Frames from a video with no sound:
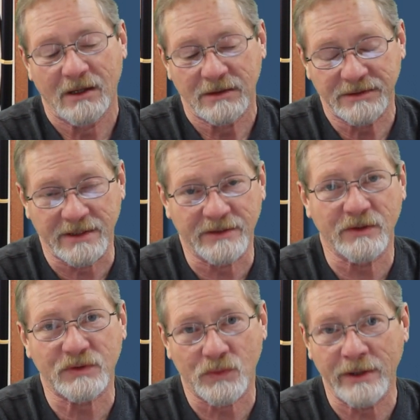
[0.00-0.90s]
to get
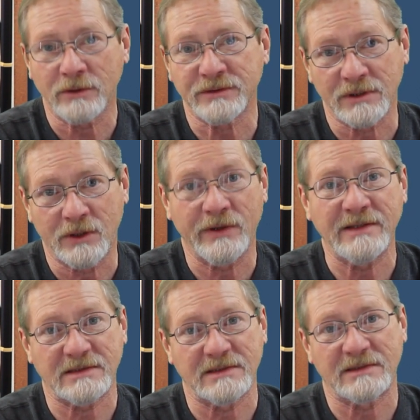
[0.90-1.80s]
those wrinkles and
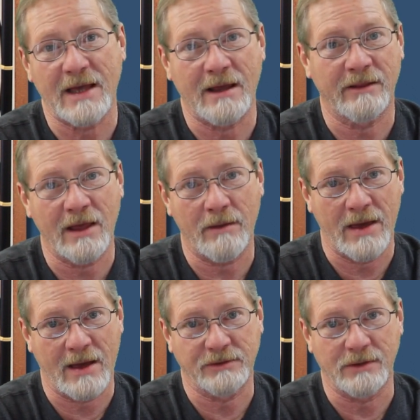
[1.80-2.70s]
creases out of that
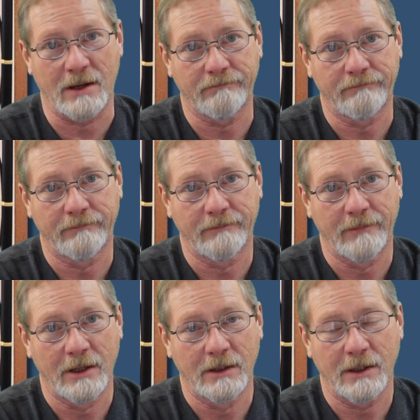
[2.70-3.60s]
backdrop.
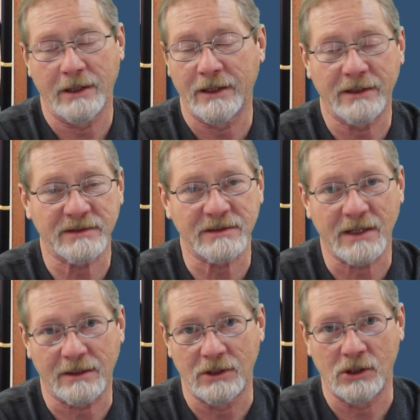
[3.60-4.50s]
And it doesn't
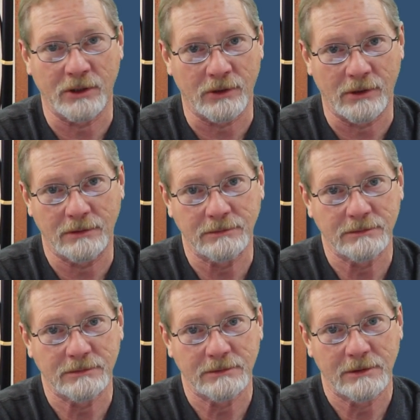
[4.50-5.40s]
take long at all.
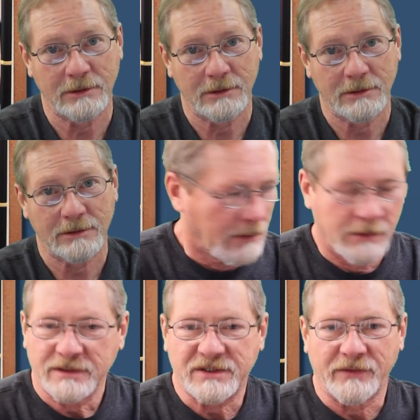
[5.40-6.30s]

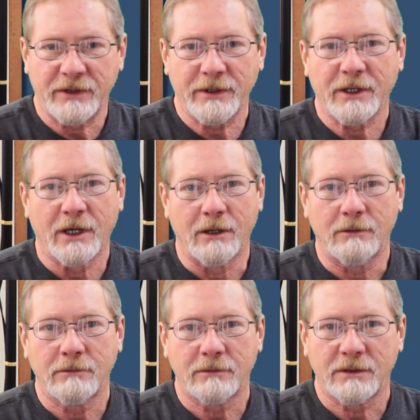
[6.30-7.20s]
So there you go.
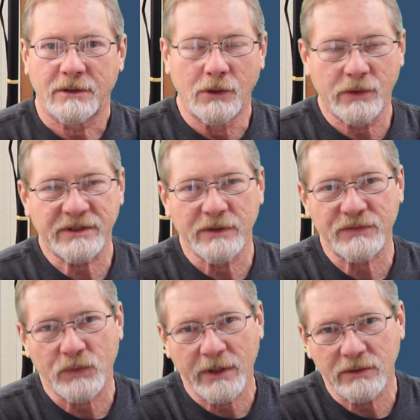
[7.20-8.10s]
Go get
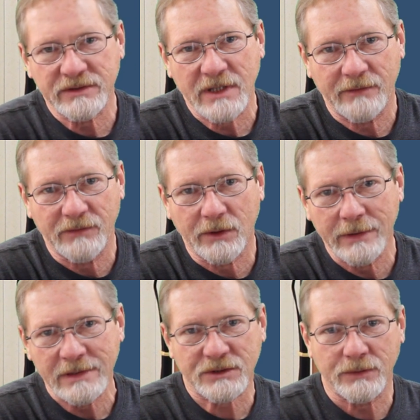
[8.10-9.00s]
those wrinkles out of your
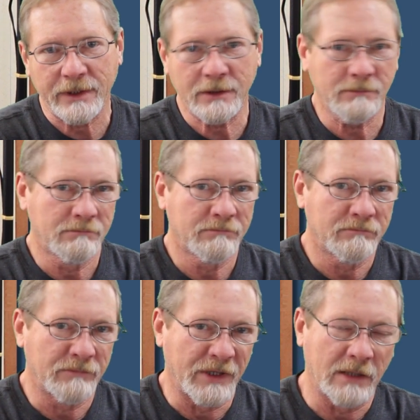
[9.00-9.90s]
green screen,
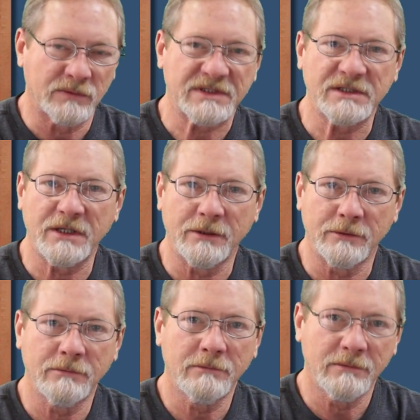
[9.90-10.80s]
and I will see
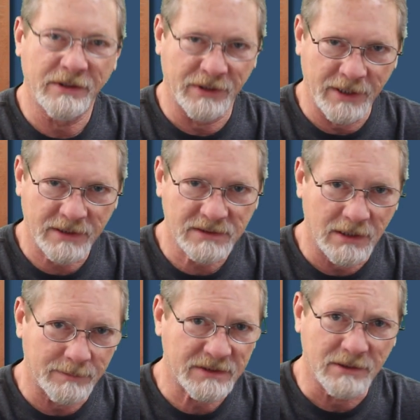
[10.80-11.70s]
you in the next
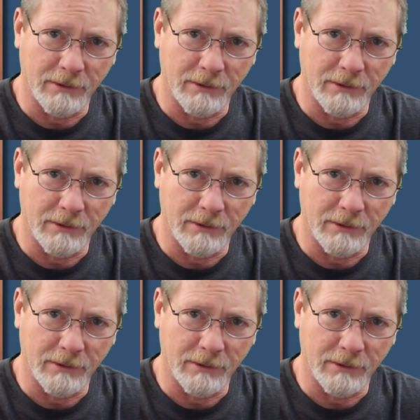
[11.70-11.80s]
episode.